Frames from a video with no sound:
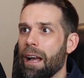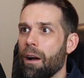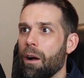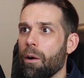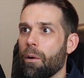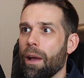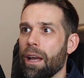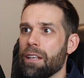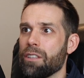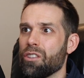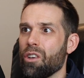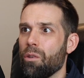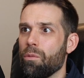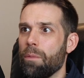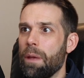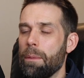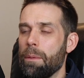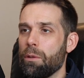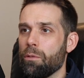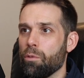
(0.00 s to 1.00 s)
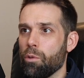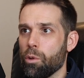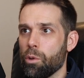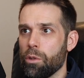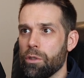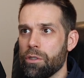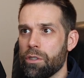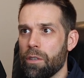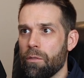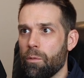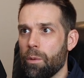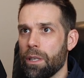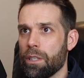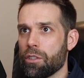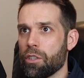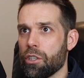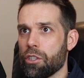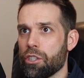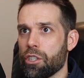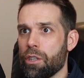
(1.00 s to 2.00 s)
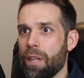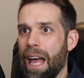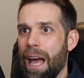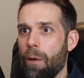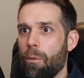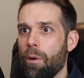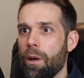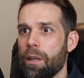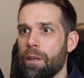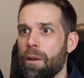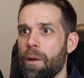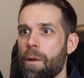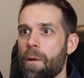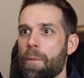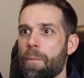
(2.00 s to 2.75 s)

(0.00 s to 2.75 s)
Okay, so maybe rules, if we search that one,